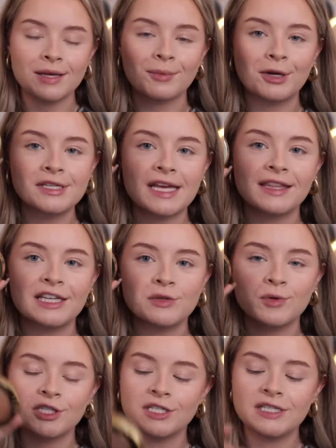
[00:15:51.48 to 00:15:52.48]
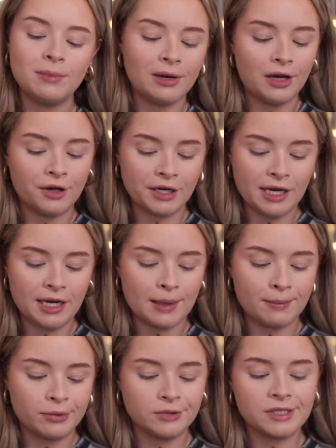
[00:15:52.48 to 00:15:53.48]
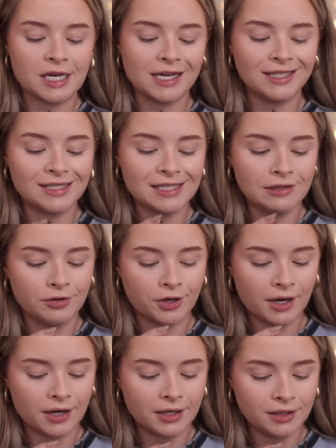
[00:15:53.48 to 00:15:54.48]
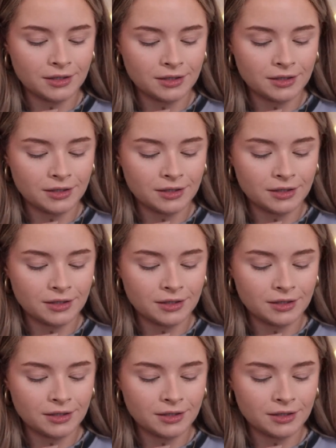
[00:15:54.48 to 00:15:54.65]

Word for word: So I'm going to take this, which is the Milani bronzer in zero nine